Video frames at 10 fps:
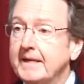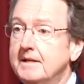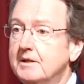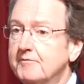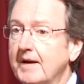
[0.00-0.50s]

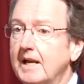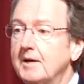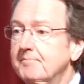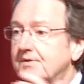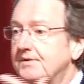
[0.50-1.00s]

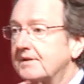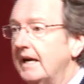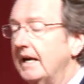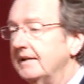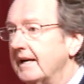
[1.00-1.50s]
develops
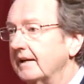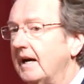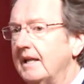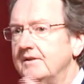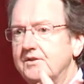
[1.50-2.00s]
a
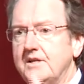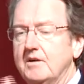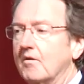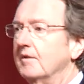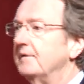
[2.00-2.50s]
technology
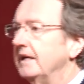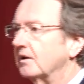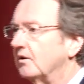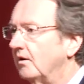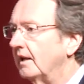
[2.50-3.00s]
or a
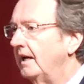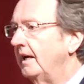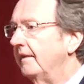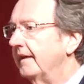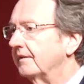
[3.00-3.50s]
vehicle
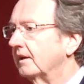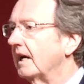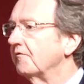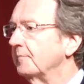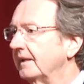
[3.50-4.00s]
that the
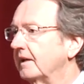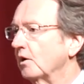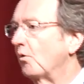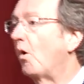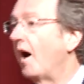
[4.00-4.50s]
government can
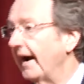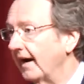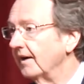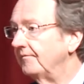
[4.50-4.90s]
acquire